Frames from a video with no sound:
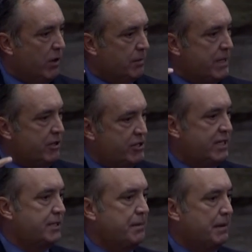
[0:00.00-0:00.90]
whether it be the
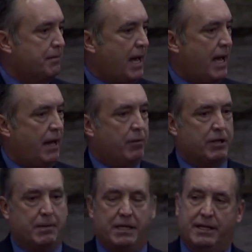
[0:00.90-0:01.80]
Chesapeake Bay,
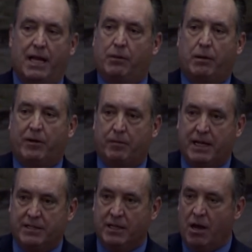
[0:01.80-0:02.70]
whether it be the Delaware River
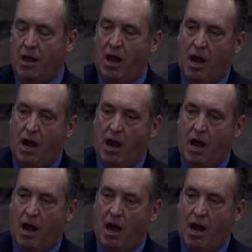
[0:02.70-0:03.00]
Basin,